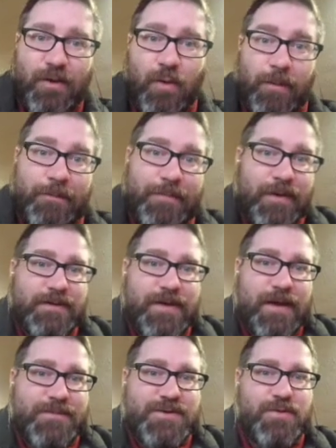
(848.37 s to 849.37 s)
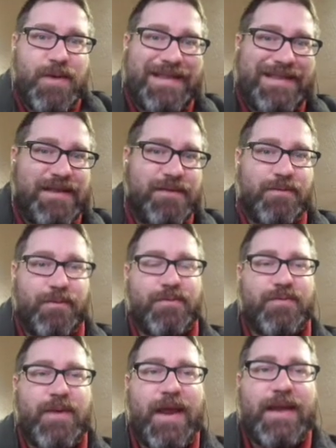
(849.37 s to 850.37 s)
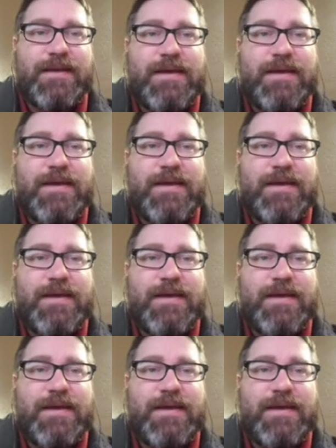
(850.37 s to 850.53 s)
or build up to a lethal threat,